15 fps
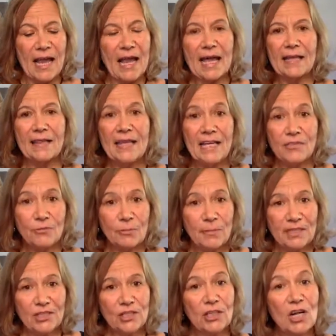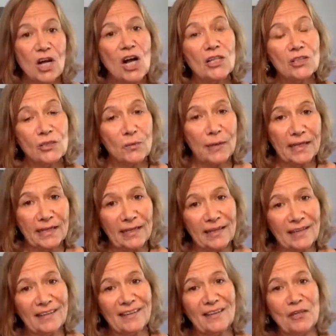And that's what my Qigong training